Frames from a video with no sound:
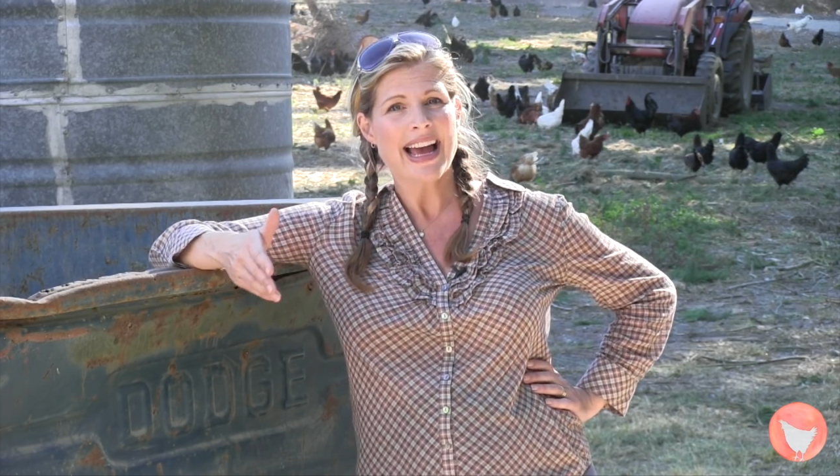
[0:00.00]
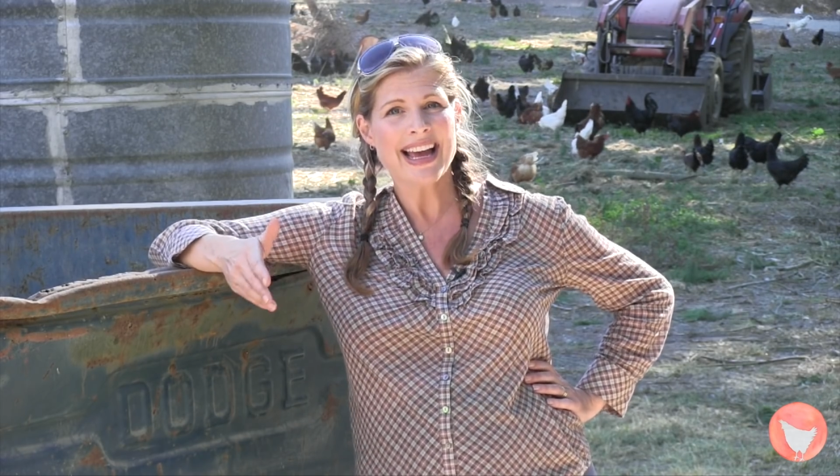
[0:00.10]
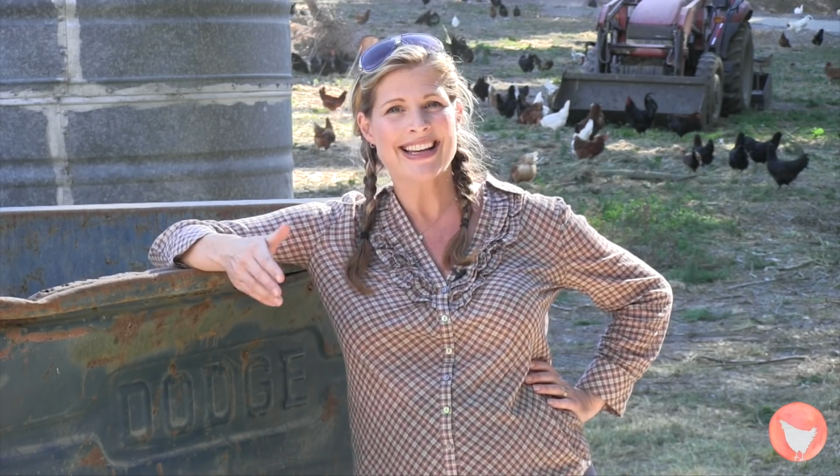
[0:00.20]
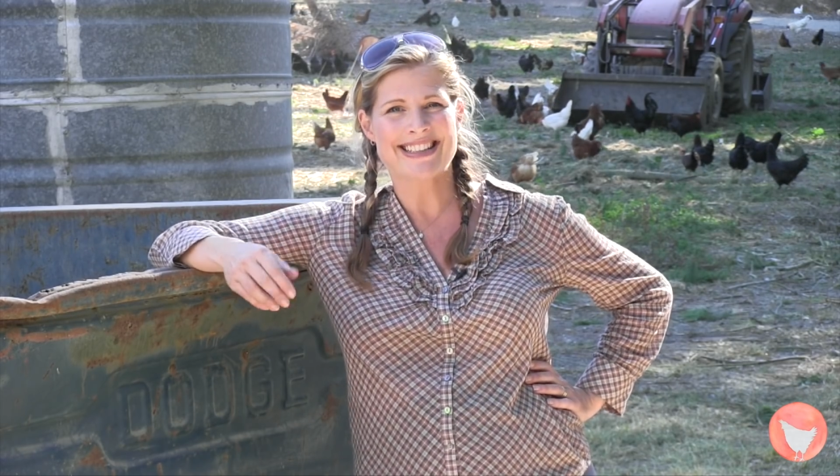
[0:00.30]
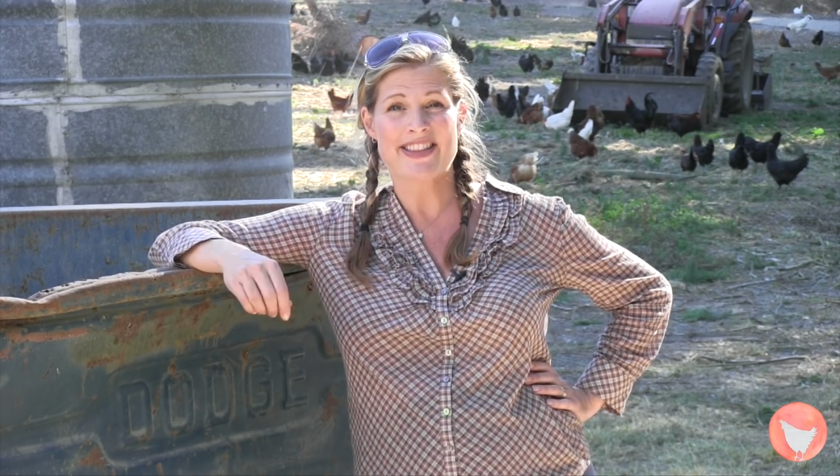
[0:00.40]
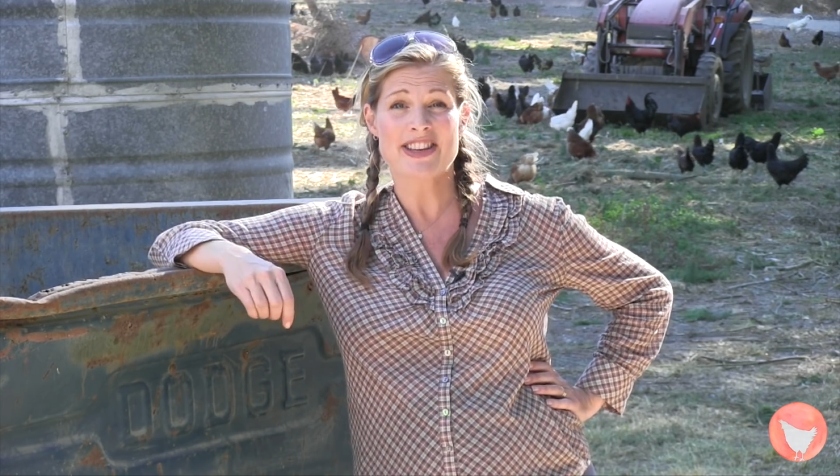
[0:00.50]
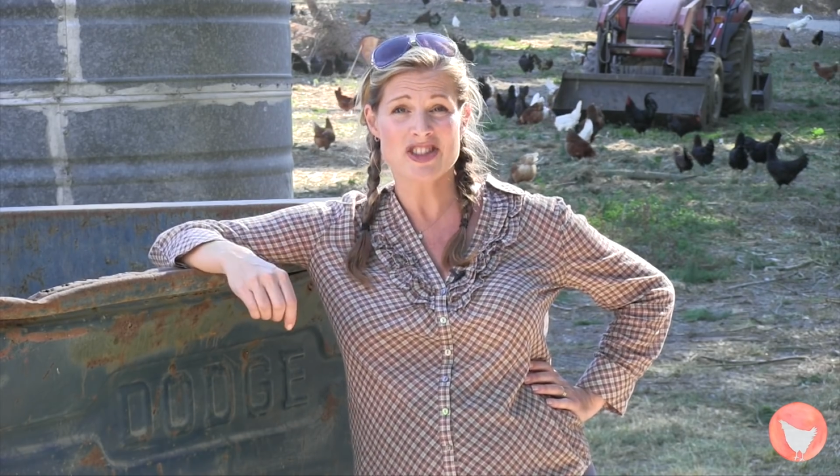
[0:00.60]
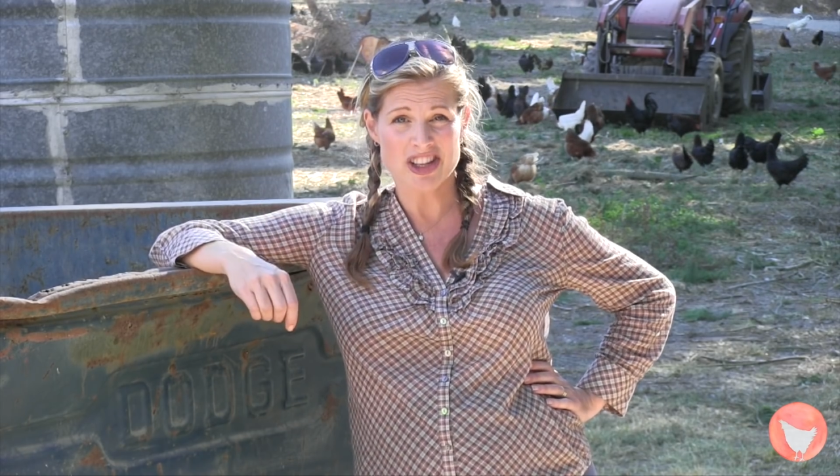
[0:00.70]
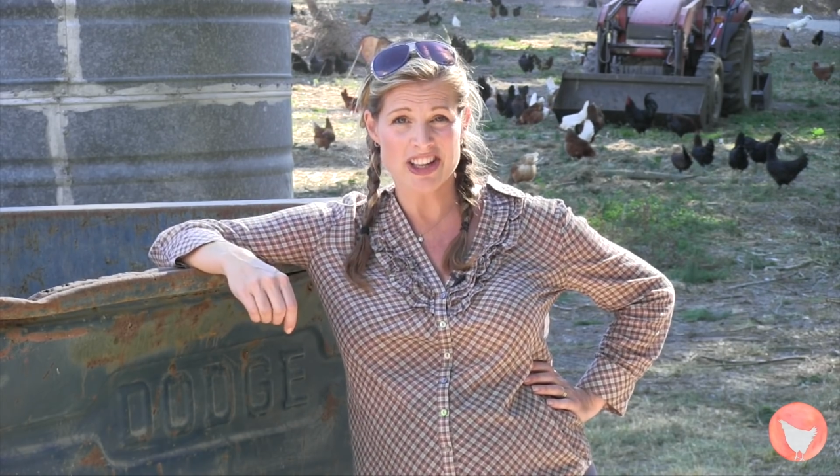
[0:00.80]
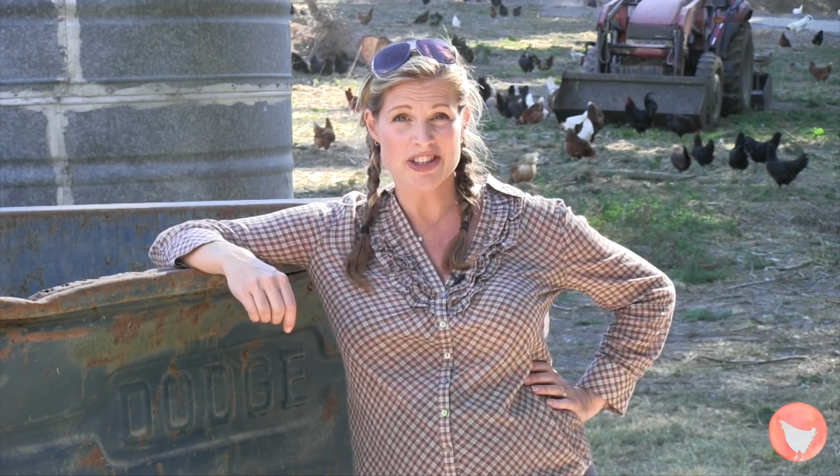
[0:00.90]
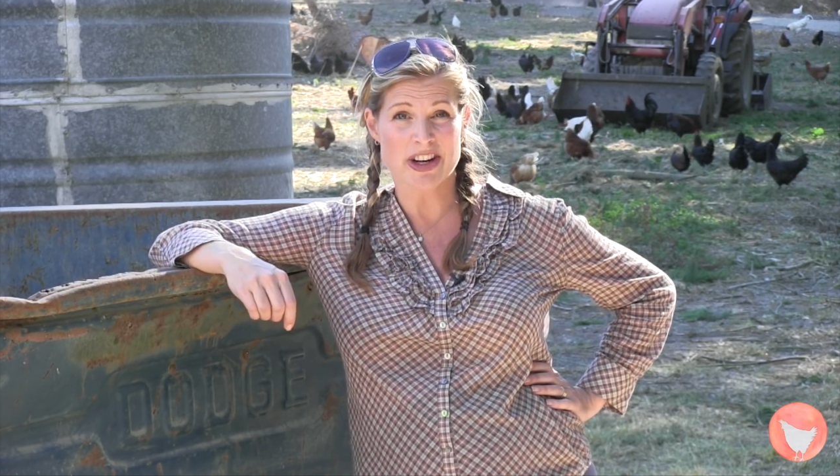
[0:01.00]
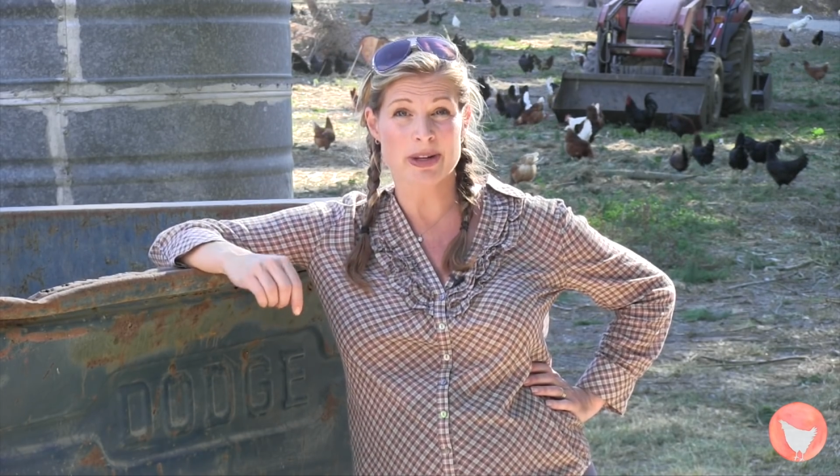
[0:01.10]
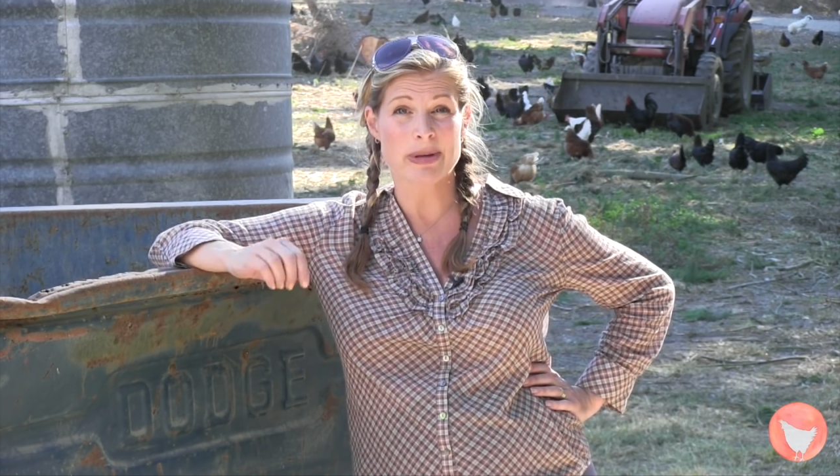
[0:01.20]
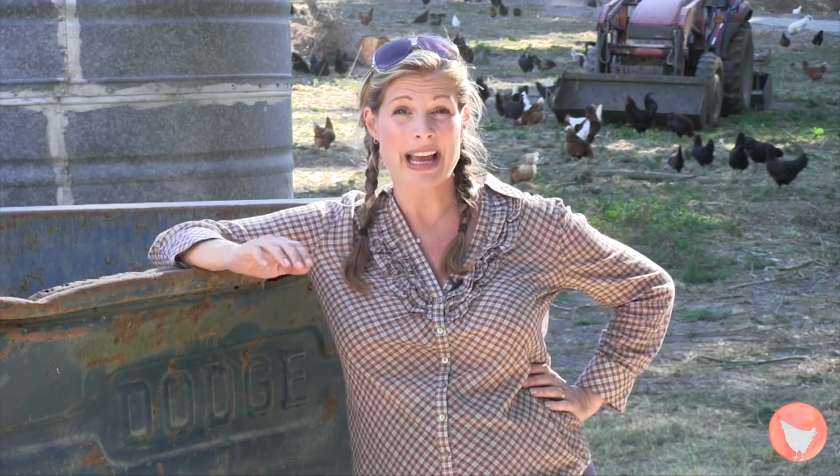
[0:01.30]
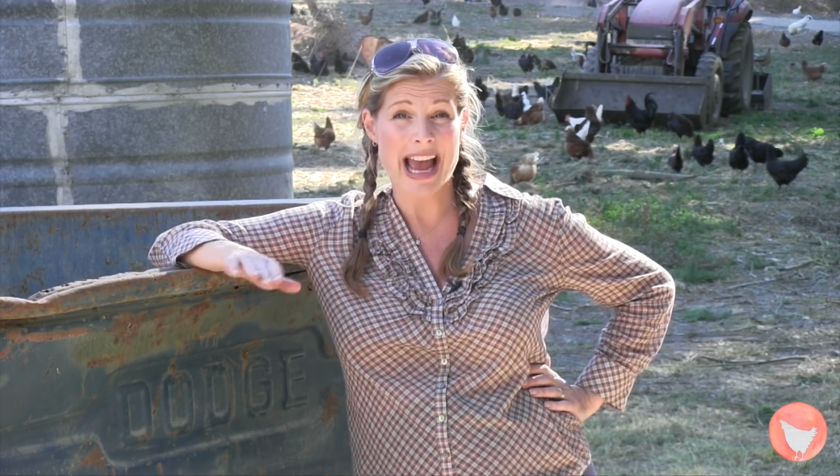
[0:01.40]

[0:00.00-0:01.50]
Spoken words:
and these chickens are gonna be